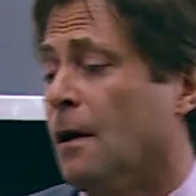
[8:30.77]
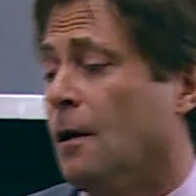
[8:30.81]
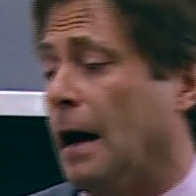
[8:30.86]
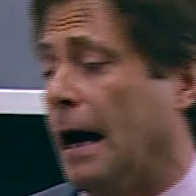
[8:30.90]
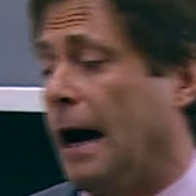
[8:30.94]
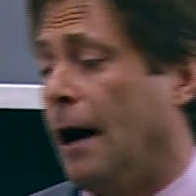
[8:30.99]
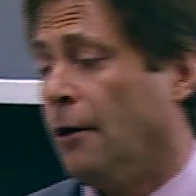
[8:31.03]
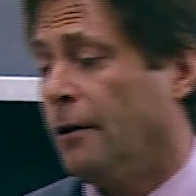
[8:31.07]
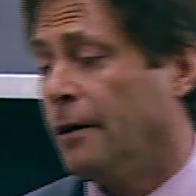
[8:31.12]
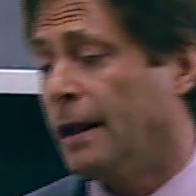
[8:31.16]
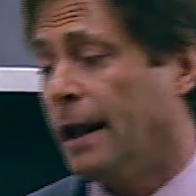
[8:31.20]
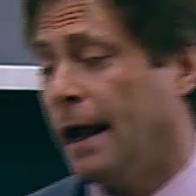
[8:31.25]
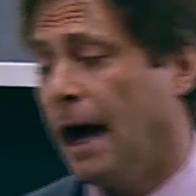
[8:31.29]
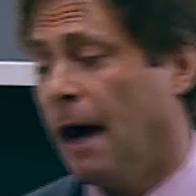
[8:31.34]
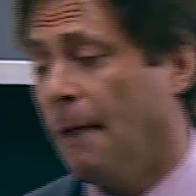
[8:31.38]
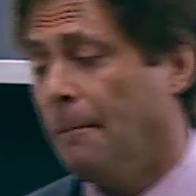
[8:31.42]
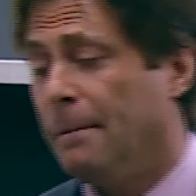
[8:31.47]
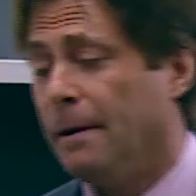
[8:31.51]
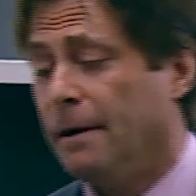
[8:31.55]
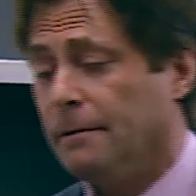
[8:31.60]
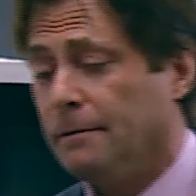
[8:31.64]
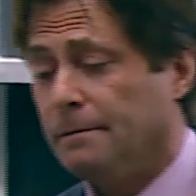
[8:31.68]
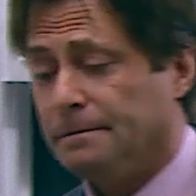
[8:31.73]
How did that
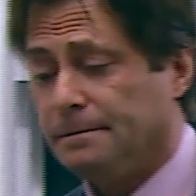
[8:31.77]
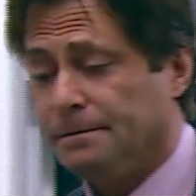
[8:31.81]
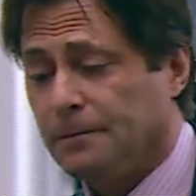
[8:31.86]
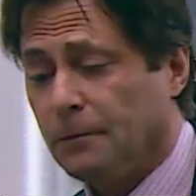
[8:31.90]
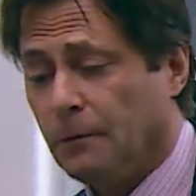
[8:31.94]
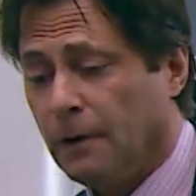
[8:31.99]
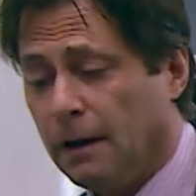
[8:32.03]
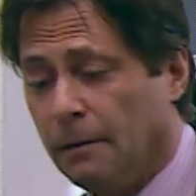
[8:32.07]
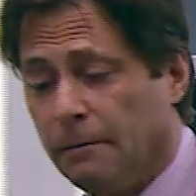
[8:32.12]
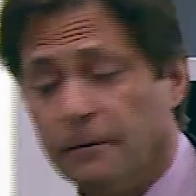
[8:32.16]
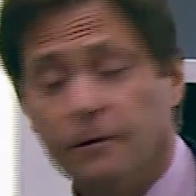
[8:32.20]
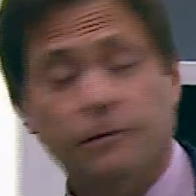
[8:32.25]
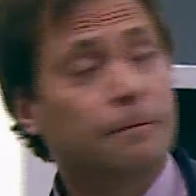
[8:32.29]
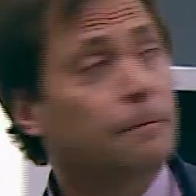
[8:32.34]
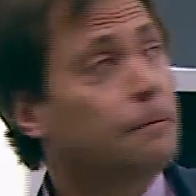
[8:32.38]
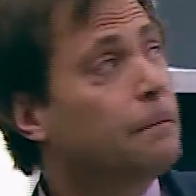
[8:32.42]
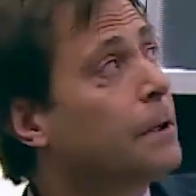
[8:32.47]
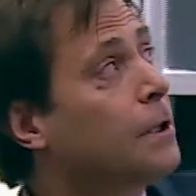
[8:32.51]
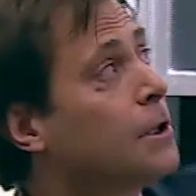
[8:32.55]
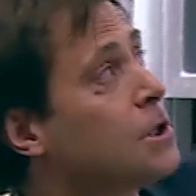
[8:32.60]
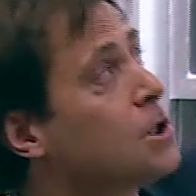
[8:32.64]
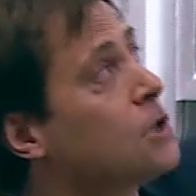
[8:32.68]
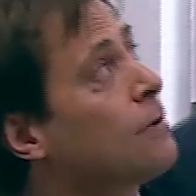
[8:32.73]
happen? Well, because